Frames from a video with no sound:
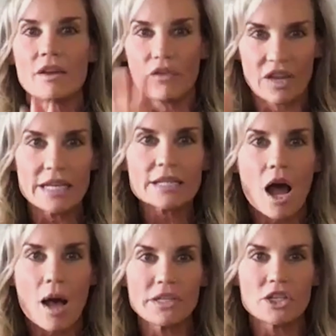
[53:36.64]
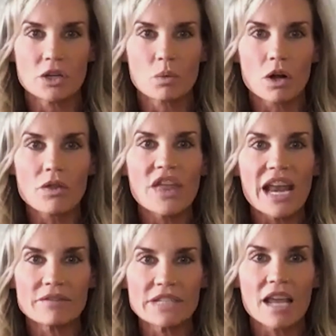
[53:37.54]
the fitness competition world that
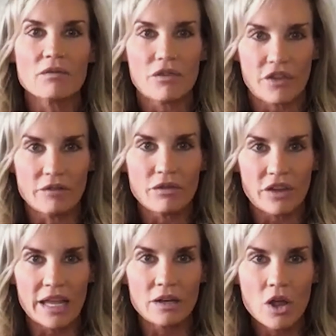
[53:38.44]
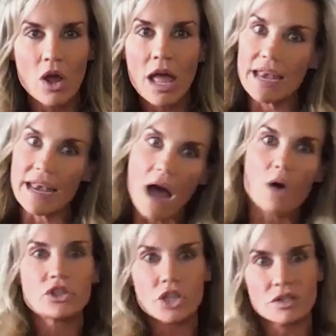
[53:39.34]
have taken fen and now
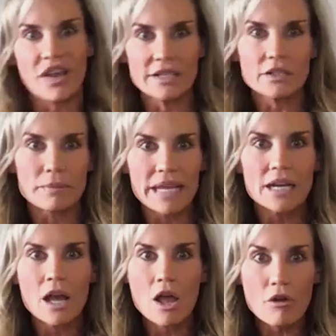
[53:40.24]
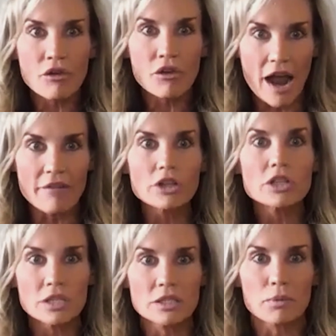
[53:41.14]
just phentermine forever
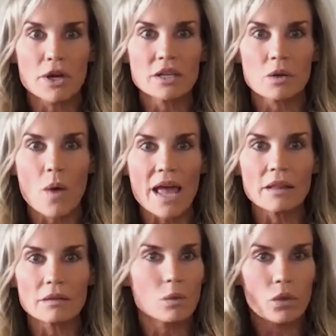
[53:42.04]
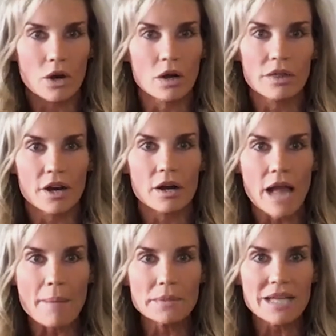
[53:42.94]
to suppress their weight, their
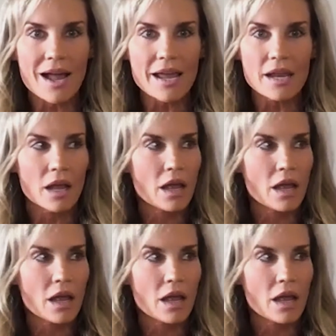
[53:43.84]
appetite?